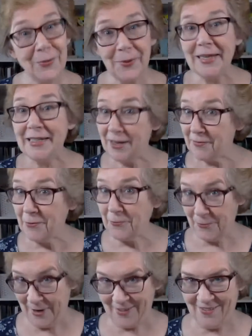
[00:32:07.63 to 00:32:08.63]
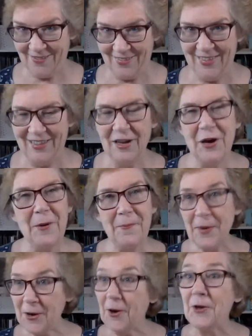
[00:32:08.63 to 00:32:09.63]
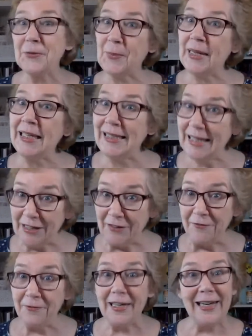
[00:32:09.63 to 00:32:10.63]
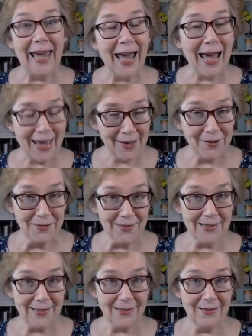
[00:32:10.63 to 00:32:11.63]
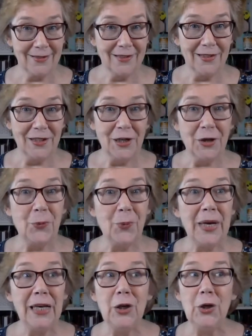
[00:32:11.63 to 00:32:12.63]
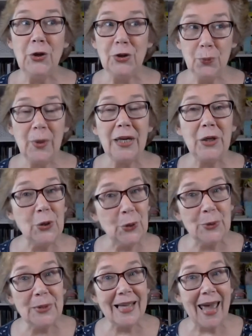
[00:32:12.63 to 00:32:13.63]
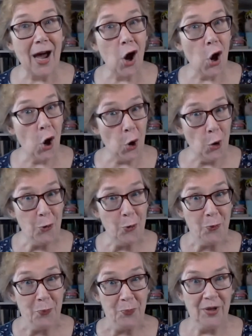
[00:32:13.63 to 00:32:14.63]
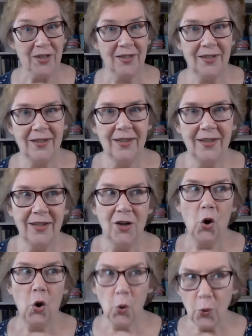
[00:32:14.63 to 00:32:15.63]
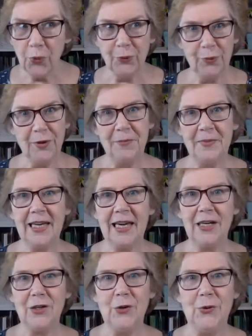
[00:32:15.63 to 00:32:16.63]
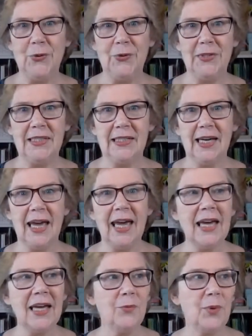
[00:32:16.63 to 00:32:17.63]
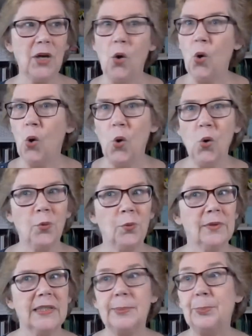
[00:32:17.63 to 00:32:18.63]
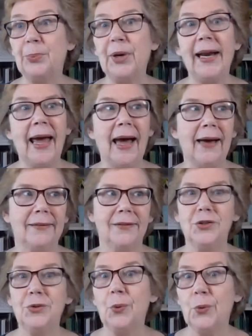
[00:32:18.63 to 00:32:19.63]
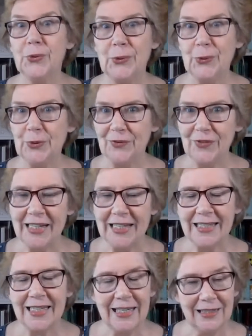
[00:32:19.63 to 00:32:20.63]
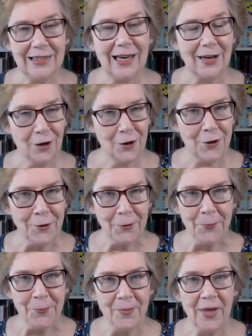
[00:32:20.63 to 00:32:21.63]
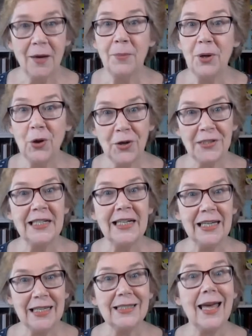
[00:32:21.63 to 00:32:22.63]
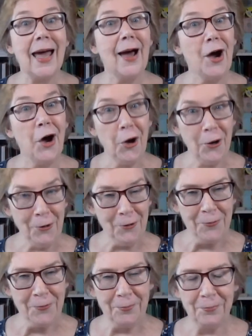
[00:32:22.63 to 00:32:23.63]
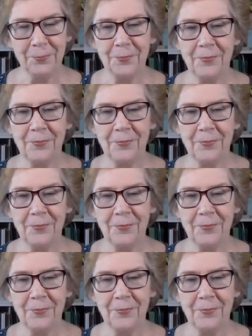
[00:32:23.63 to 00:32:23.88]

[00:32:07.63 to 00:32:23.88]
and we never will because we live in our house. We, we use our home. All the rooms get used, and we all spread out and do all sorts of things in our home because it is our home.